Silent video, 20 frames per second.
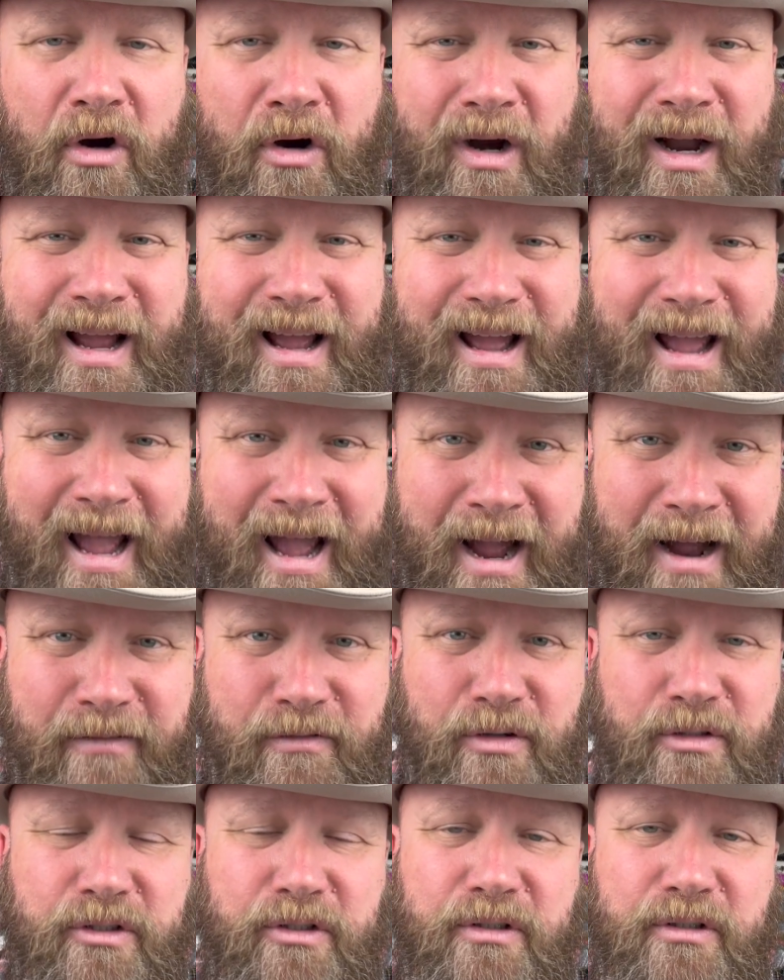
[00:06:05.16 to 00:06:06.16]
or
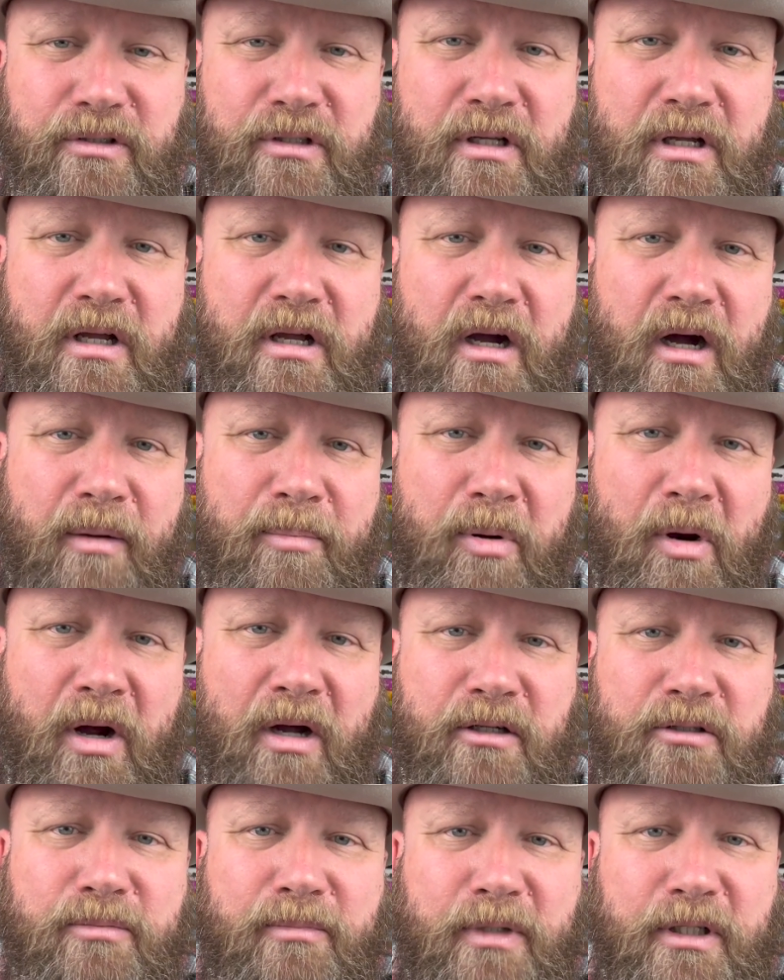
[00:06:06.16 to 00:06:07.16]
averages
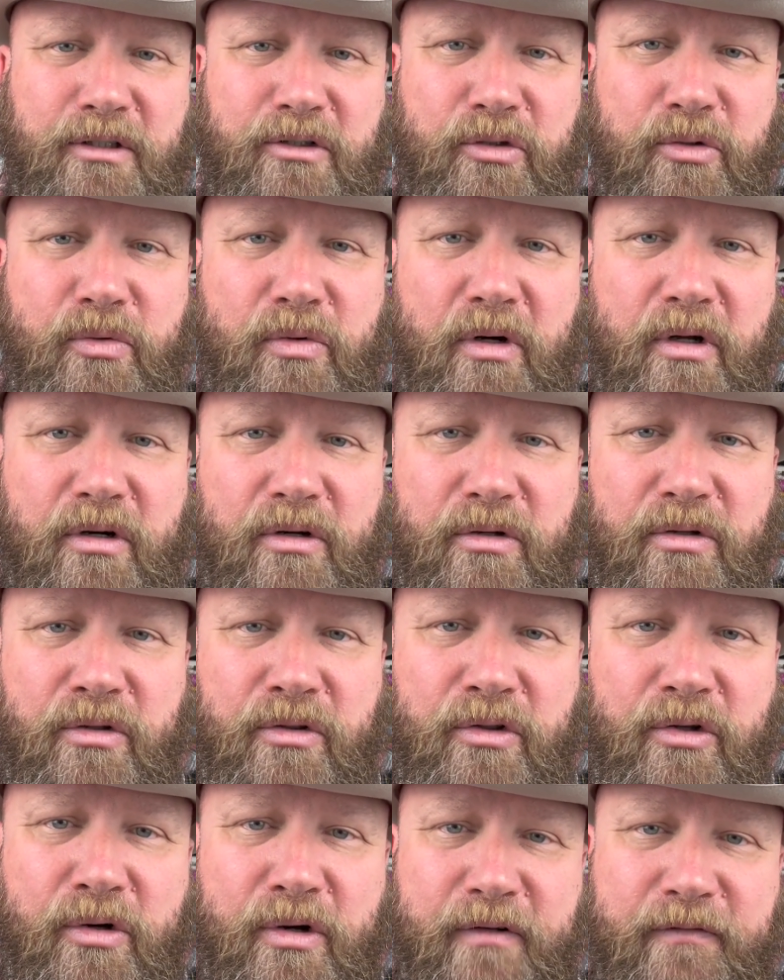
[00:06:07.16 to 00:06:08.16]
approximately
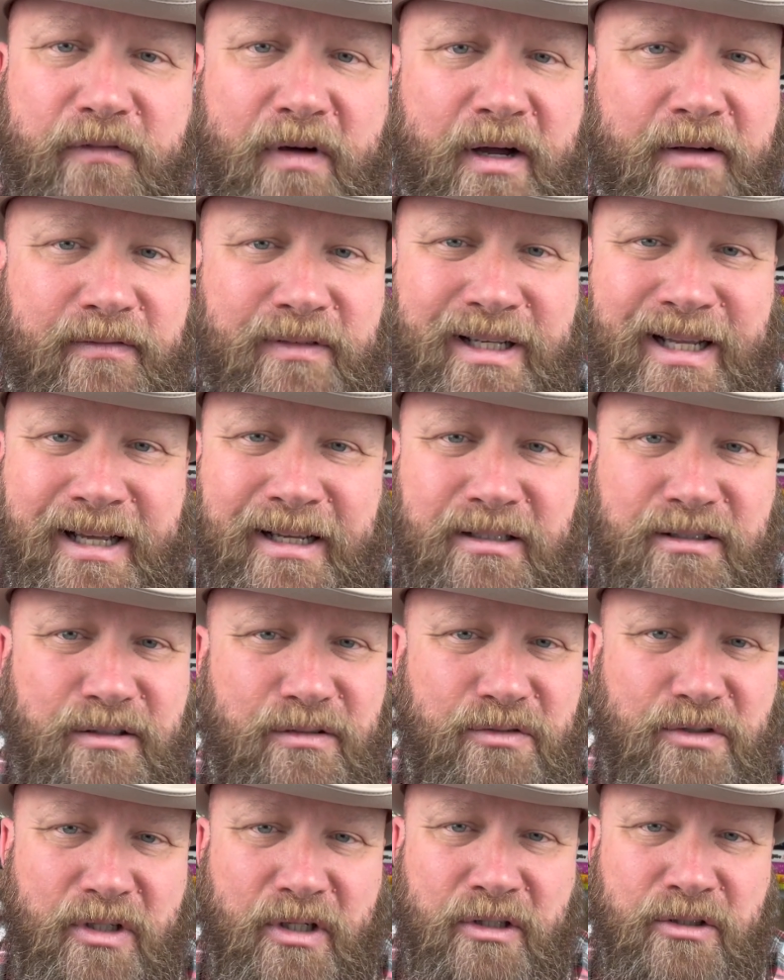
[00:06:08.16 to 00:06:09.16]
235 days of
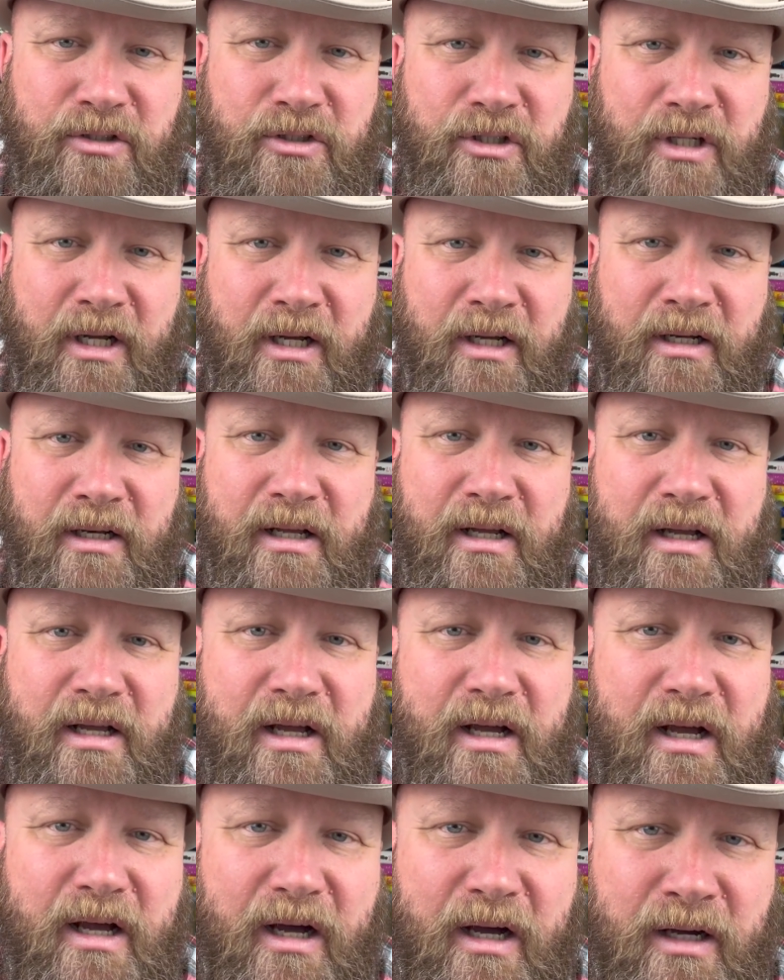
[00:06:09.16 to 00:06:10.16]
sunshine
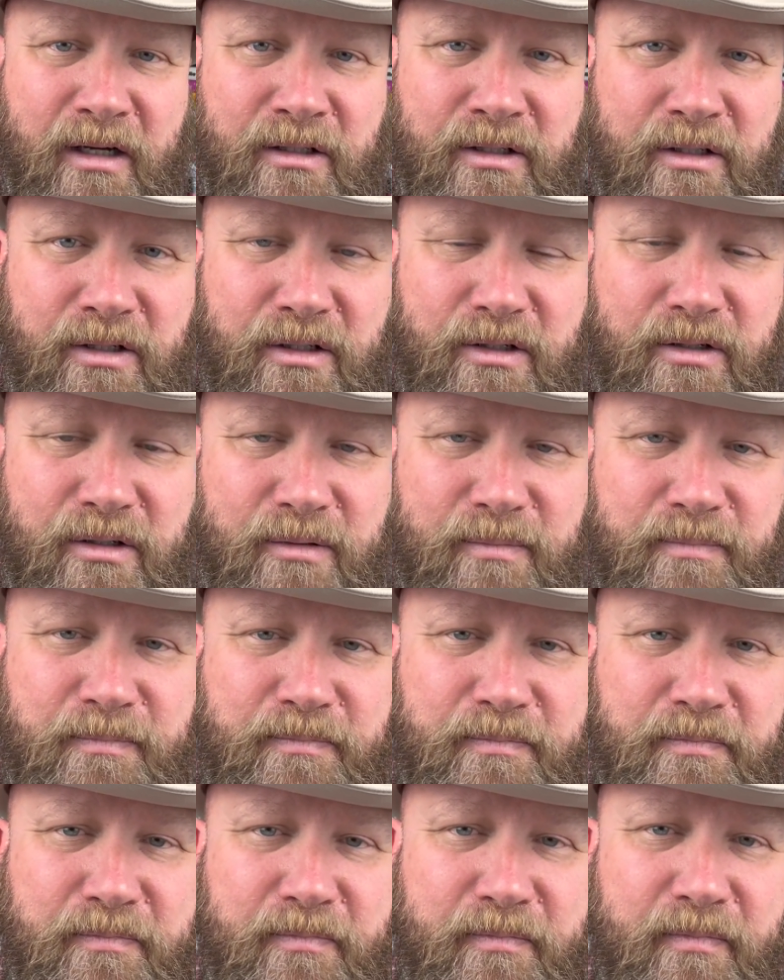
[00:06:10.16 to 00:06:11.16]
a year.
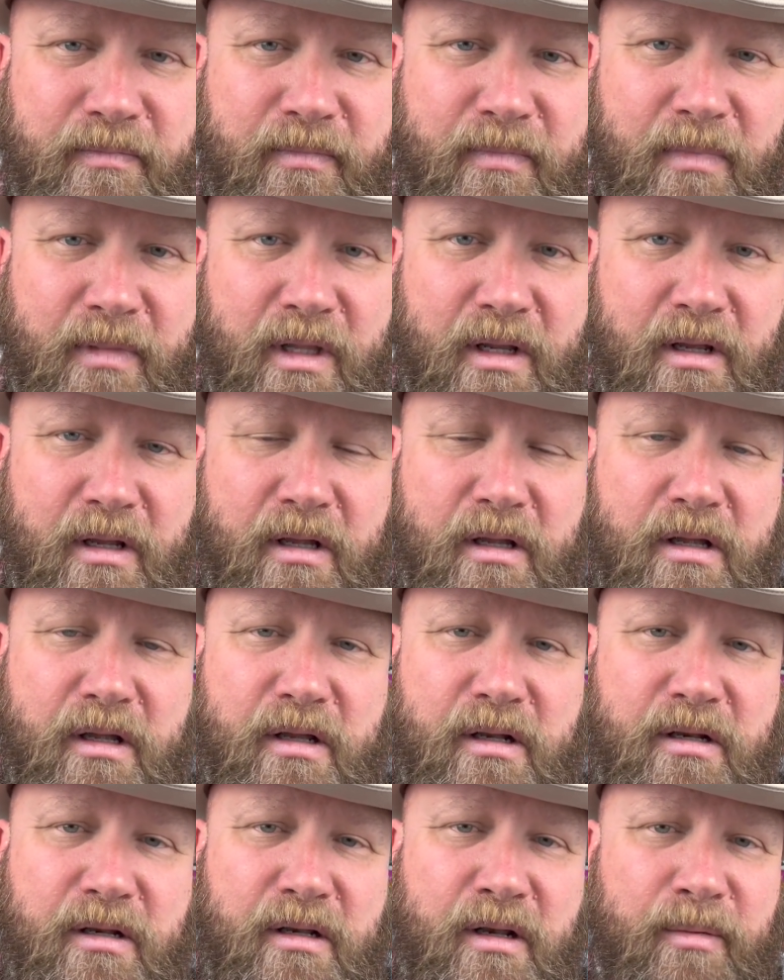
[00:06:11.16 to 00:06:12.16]

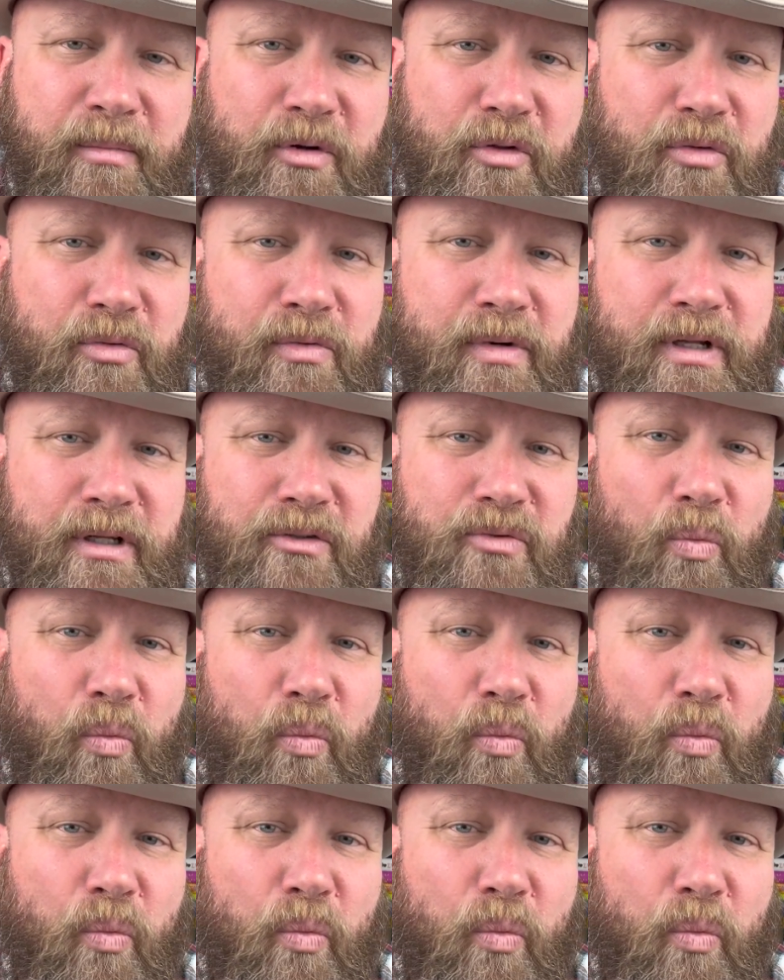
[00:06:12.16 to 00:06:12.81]
Number 3 is